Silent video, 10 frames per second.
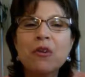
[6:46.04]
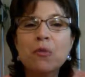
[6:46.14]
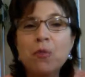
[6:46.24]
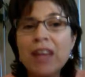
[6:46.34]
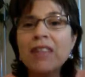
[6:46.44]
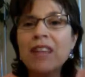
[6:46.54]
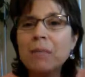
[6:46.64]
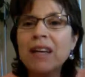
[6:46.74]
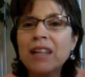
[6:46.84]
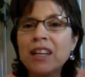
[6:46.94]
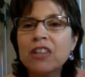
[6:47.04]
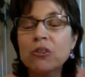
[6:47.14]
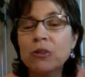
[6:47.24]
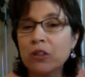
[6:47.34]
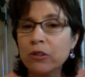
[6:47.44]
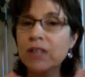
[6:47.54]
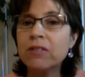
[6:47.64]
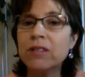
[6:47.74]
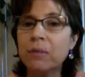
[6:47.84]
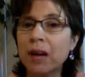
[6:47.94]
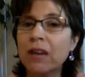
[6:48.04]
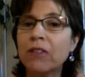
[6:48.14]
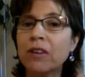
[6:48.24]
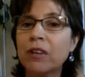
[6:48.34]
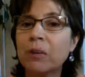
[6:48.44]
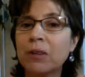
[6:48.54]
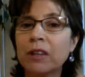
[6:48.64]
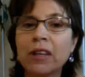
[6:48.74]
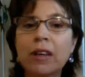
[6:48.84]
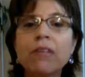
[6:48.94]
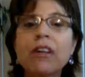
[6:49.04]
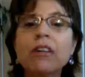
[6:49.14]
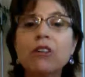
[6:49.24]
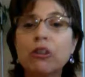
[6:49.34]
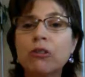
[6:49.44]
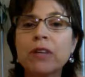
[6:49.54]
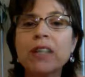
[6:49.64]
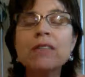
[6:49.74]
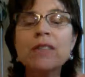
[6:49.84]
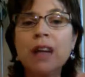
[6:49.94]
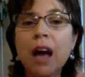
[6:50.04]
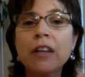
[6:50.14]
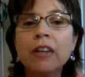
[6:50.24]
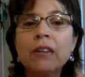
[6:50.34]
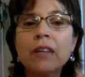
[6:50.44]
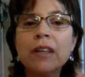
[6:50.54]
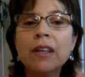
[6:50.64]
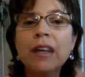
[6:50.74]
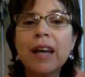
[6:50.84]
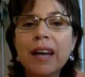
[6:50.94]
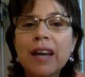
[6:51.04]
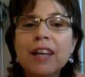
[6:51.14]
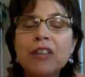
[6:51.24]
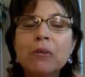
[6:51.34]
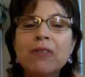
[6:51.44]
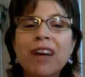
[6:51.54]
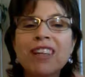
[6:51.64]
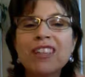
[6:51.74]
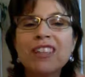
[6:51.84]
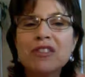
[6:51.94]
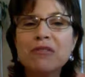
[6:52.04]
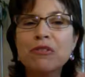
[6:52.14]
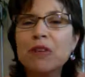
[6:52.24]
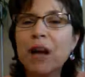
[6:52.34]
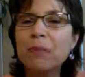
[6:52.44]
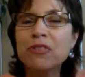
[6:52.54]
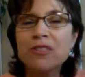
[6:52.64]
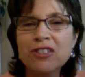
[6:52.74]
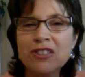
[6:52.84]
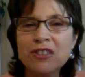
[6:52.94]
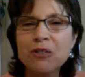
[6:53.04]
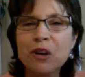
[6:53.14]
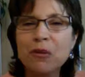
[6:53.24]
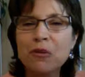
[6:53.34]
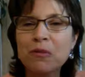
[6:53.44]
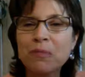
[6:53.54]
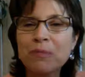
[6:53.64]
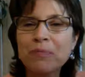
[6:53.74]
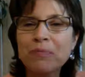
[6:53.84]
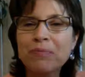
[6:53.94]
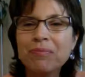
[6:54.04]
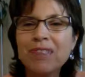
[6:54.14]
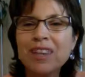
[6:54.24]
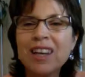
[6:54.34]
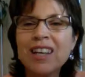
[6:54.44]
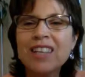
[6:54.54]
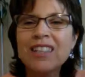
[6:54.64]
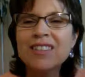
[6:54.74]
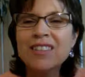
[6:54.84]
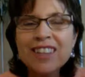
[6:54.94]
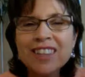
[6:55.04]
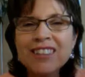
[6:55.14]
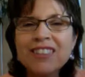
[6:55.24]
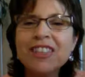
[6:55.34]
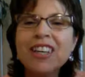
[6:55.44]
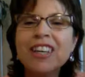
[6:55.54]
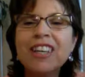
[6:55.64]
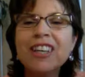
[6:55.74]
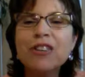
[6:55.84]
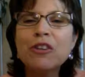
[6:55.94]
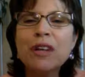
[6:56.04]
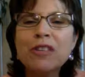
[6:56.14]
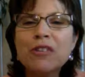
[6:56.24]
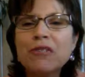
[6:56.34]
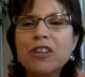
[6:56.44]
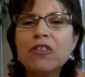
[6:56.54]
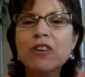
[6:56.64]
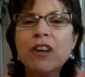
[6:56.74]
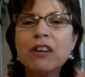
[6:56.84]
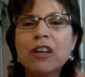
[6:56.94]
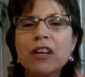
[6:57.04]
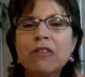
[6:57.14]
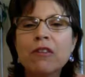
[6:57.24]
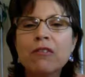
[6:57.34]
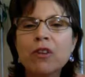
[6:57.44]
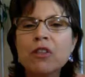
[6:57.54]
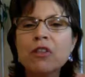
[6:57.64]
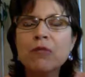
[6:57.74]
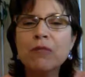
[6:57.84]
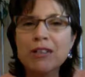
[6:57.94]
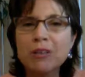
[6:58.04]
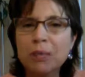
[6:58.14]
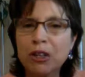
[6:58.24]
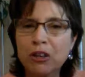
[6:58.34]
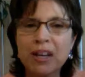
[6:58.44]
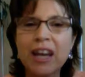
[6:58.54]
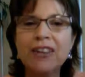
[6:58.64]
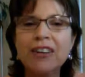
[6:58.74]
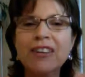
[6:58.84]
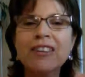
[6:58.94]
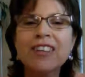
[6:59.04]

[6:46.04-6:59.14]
when they may need to increase the bioavailability of their nutrients like iron, and provide a list of food options to do so. Second, HITO has a feature called a reverse recipe creator.